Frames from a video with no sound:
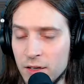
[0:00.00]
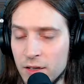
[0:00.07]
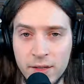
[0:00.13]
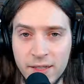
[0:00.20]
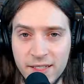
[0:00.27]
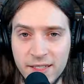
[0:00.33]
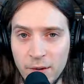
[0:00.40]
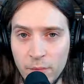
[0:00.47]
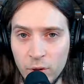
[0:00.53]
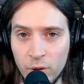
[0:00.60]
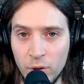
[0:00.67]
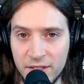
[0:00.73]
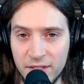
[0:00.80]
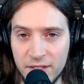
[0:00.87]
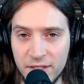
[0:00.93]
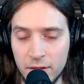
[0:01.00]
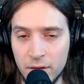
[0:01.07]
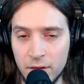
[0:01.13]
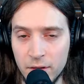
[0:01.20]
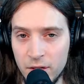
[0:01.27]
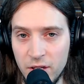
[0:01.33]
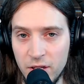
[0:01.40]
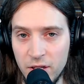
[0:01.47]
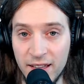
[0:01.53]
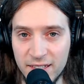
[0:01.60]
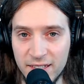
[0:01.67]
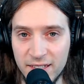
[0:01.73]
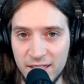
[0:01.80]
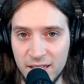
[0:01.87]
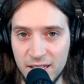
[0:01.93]
Sibilants, the
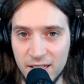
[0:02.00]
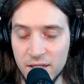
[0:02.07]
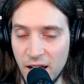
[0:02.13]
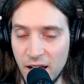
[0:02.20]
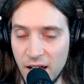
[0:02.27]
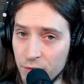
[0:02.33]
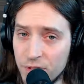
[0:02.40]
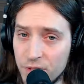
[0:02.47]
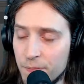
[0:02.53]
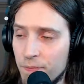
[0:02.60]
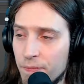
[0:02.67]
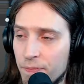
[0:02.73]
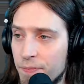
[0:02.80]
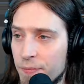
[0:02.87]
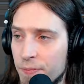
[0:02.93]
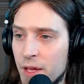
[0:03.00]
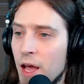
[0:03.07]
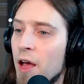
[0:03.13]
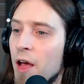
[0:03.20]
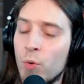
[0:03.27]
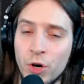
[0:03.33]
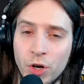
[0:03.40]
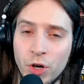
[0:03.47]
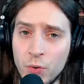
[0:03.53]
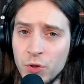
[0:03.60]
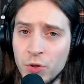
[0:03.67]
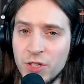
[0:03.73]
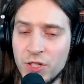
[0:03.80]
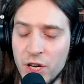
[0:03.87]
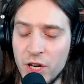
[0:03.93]
S sounds. We're going
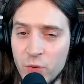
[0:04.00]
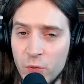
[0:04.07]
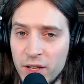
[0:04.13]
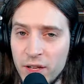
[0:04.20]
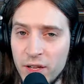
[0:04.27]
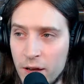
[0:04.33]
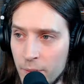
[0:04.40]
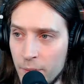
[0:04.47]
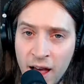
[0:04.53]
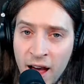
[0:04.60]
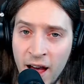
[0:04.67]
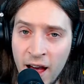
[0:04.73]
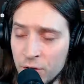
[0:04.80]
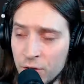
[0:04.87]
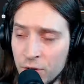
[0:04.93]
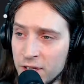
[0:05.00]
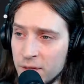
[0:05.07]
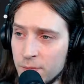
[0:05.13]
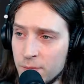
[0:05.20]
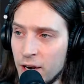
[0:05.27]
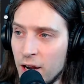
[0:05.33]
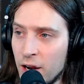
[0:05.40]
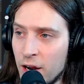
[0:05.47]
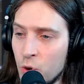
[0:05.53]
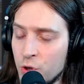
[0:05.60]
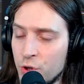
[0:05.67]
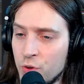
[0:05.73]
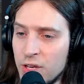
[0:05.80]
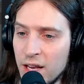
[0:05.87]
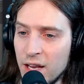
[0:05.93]
to attenuate them after this, but I want
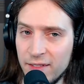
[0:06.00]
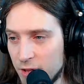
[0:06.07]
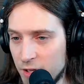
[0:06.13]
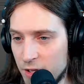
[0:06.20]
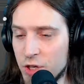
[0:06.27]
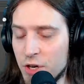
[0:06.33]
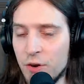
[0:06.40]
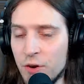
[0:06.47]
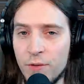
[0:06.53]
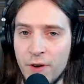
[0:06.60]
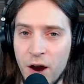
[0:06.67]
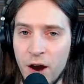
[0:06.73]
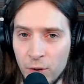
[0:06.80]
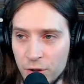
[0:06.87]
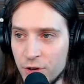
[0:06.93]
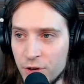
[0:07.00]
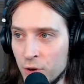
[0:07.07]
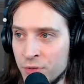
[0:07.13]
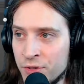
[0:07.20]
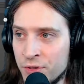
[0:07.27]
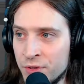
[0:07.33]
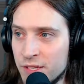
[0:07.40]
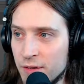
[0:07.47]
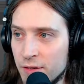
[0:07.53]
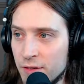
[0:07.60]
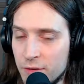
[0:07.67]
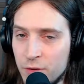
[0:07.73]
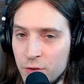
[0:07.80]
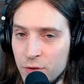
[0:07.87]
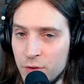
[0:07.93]
to get the general vowel tones
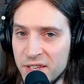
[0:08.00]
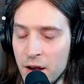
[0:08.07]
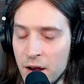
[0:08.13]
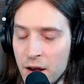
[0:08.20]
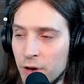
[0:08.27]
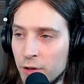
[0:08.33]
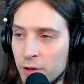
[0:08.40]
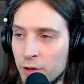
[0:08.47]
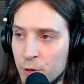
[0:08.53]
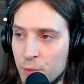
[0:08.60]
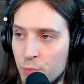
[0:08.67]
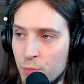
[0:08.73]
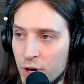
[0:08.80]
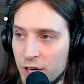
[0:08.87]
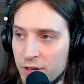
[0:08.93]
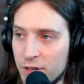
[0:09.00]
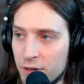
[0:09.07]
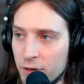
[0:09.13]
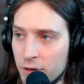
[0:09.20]
to sound a little bit brighter.